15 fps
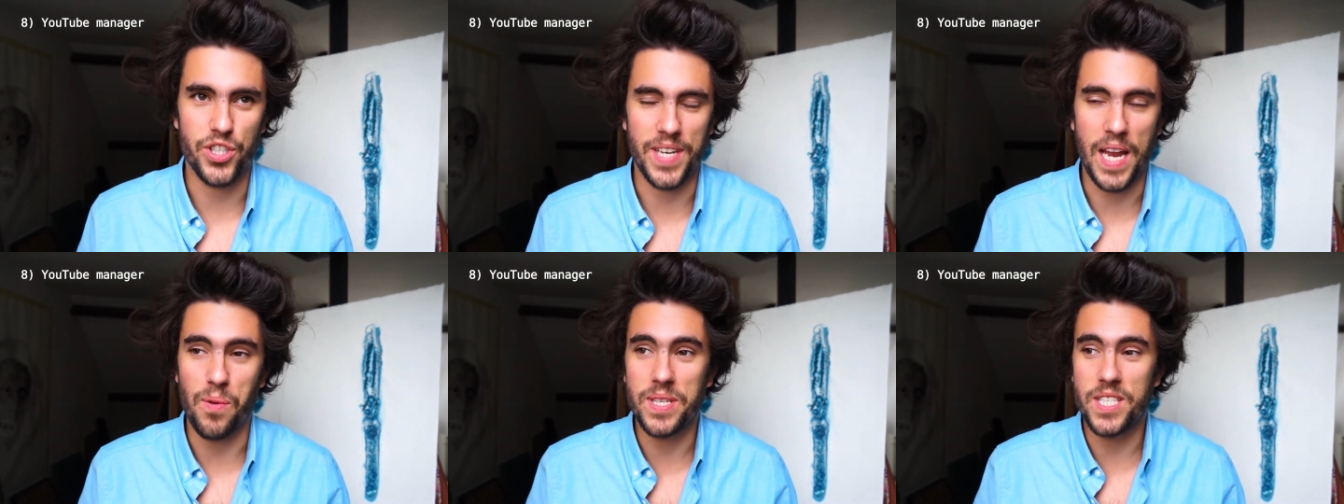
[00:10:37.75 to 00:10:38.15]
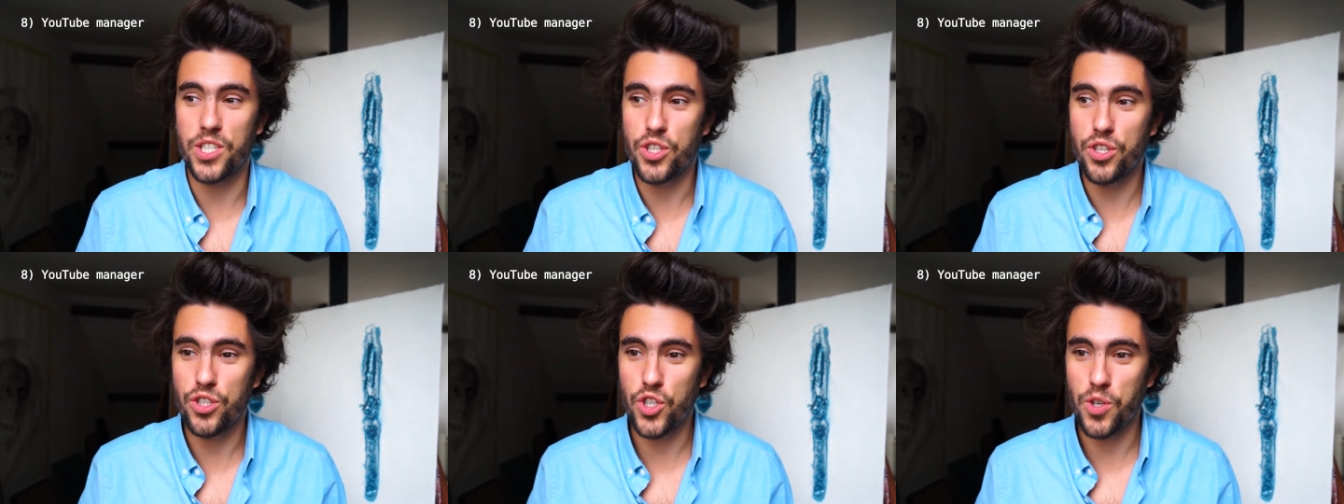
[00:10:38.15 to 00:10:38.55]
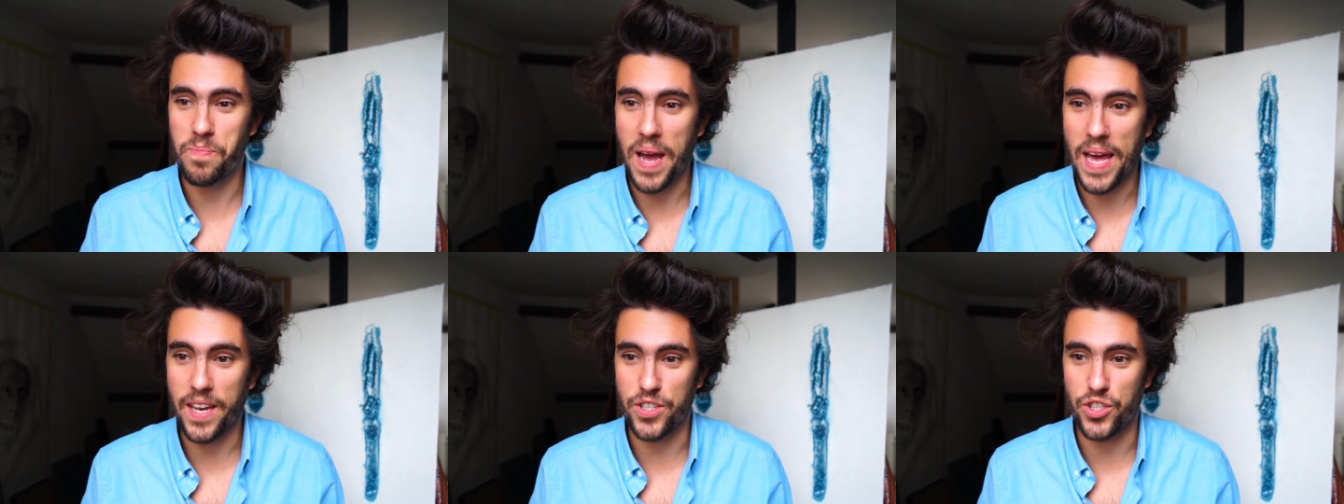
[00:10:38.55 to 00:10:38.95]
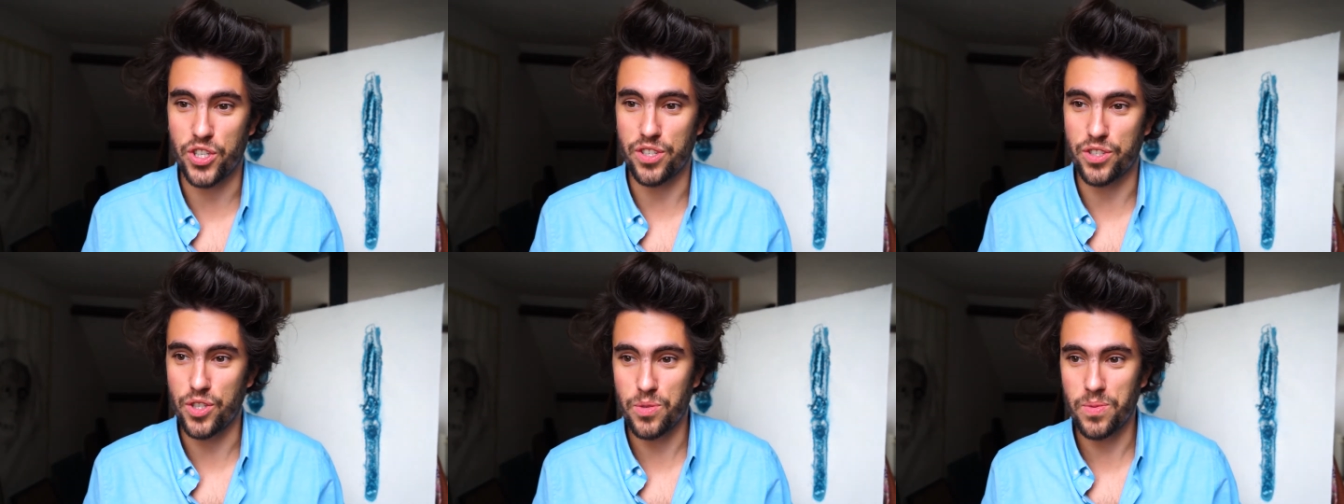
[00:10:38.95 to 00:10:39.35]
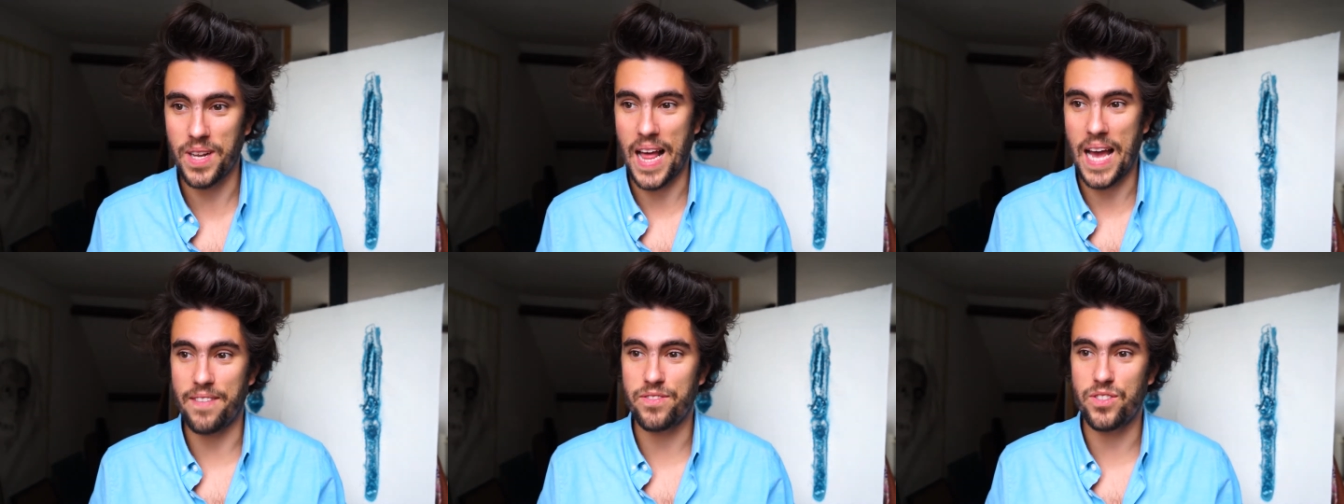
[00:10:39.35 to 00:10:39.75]
Now, as a YouTube manager, you will
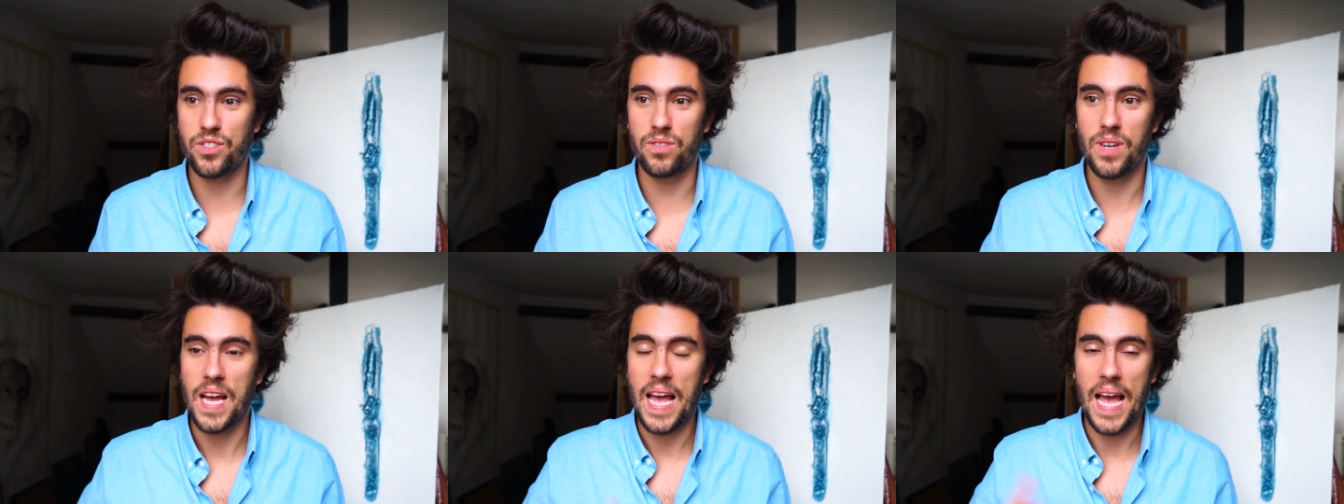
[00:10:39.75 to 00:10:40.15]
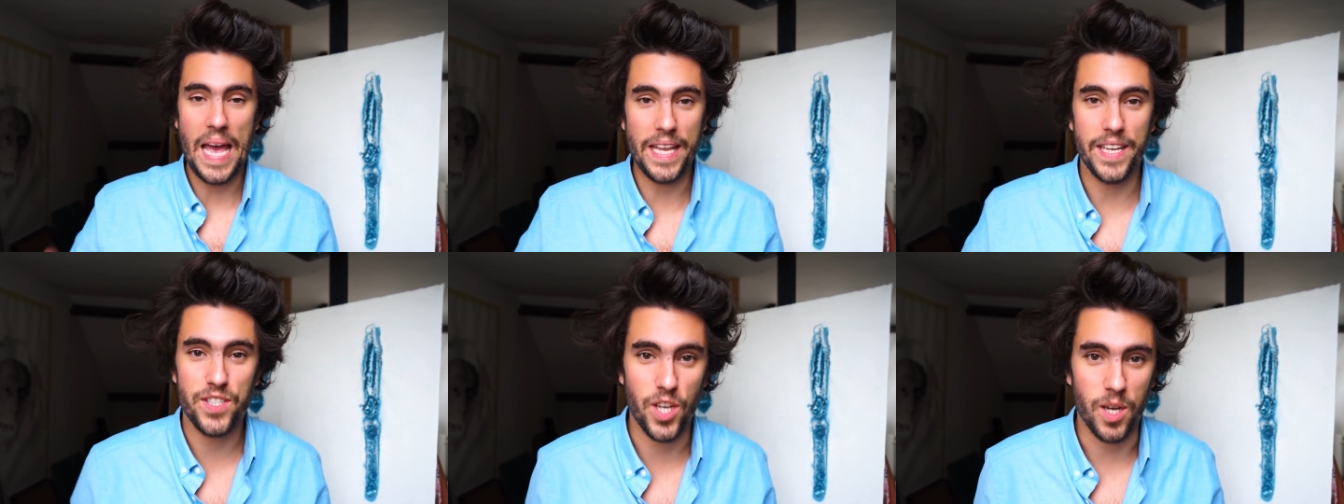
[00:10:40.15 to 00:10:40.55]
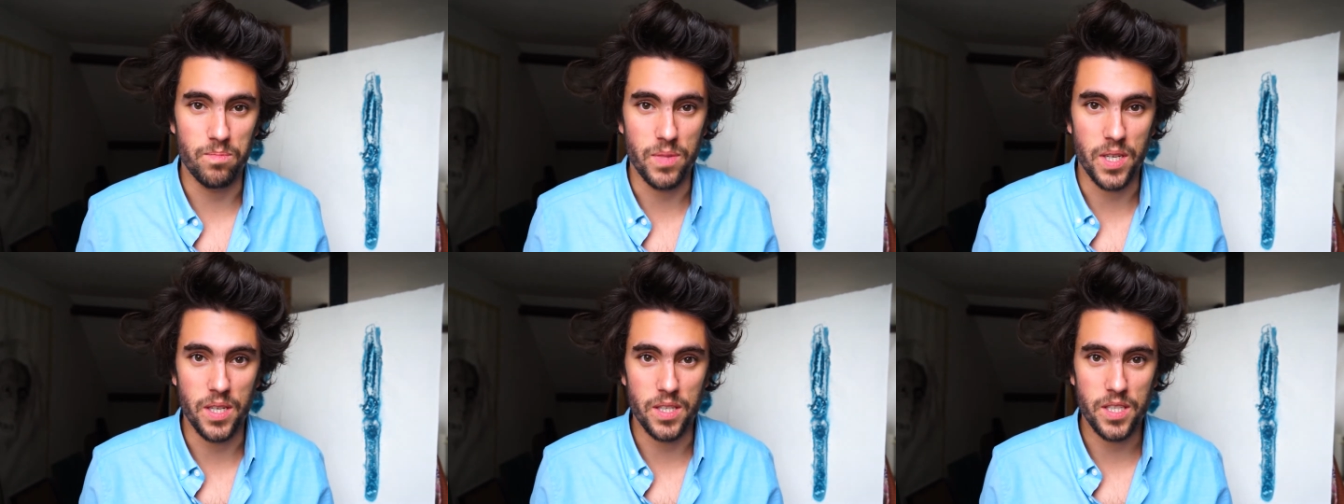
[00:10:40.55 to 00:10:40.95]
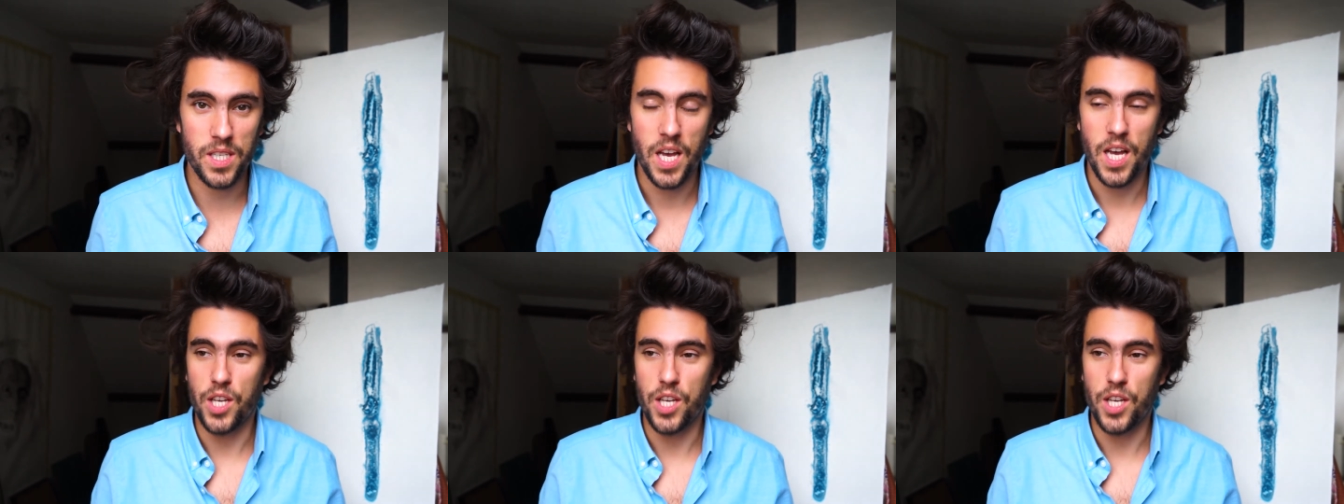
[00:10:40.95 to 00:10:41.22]
have to edit thumbnails,